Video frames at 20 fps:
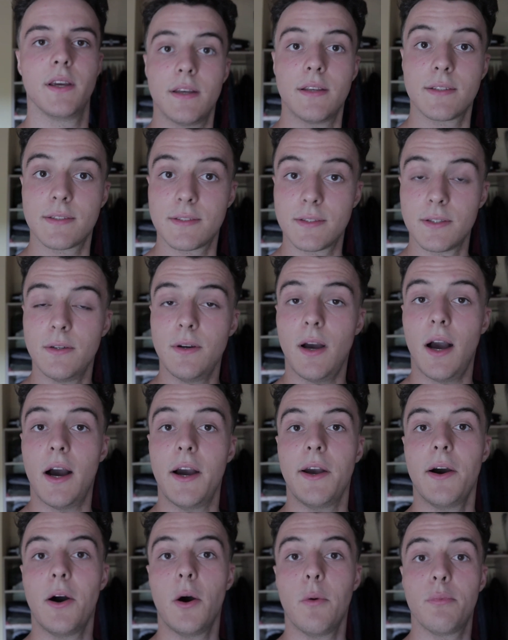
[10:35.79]
So
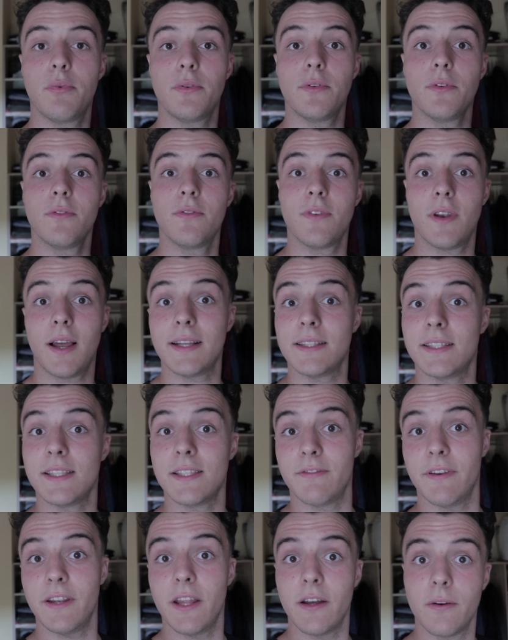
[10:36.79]
I hope you've liked
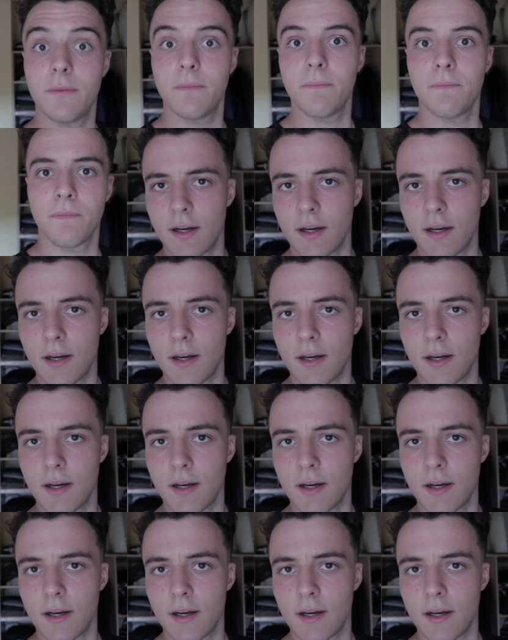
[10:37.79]
this video.